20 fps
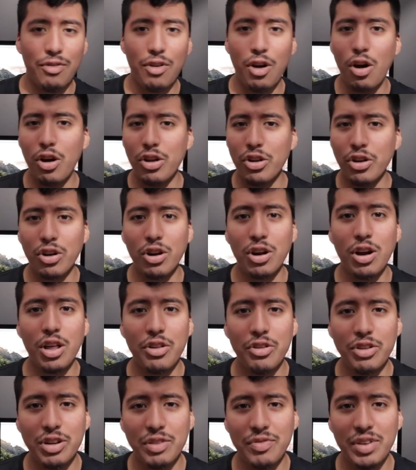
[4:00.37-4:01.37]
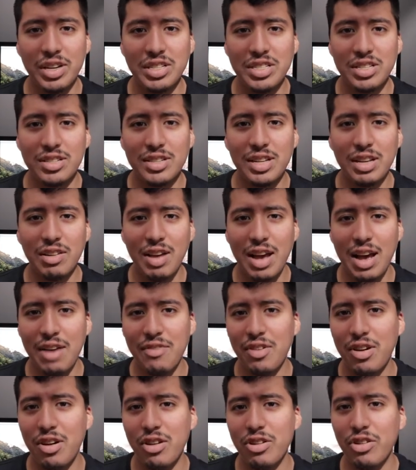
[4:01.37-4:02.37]
of all your other devices that you
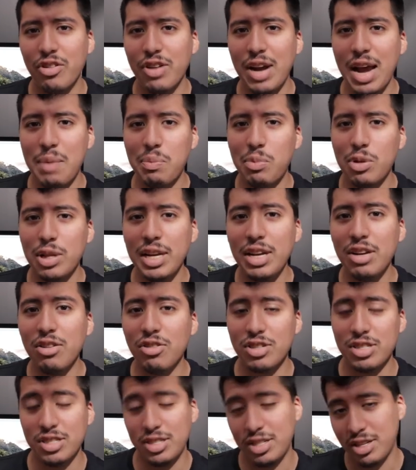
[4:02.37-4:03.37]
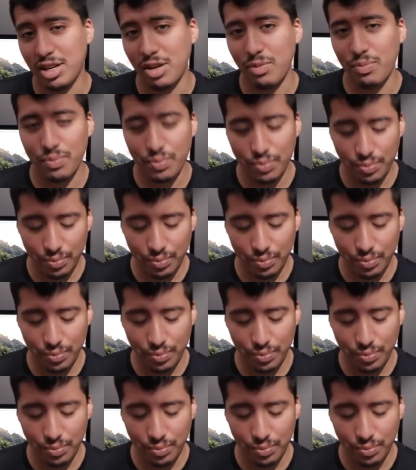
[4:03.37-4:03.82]
have on your Apple ecosystem.